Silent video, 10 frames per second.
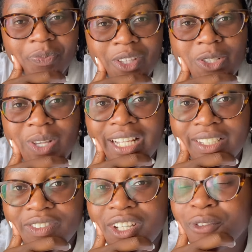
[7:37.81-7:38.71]
So I
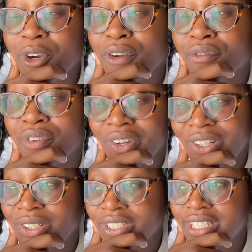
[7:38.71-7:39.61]
lived here for a very
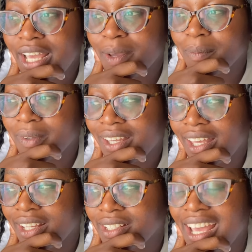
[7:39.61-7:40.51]
long time.
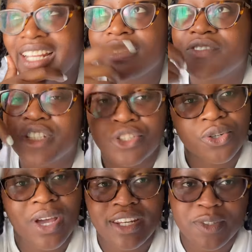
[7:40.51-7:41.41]
And I lived in
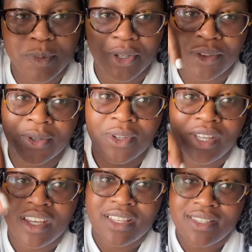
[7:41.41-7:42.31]
Johannesburg, though,
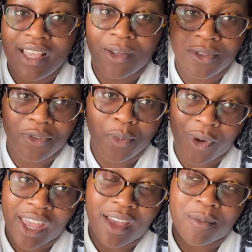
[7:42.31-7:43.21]
south from
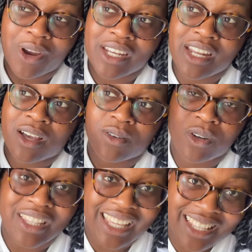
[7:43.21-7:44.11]
where I am right now,
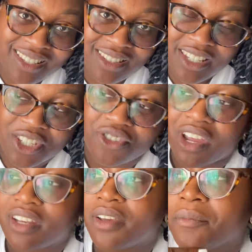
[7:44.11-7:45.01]
on the East Rand.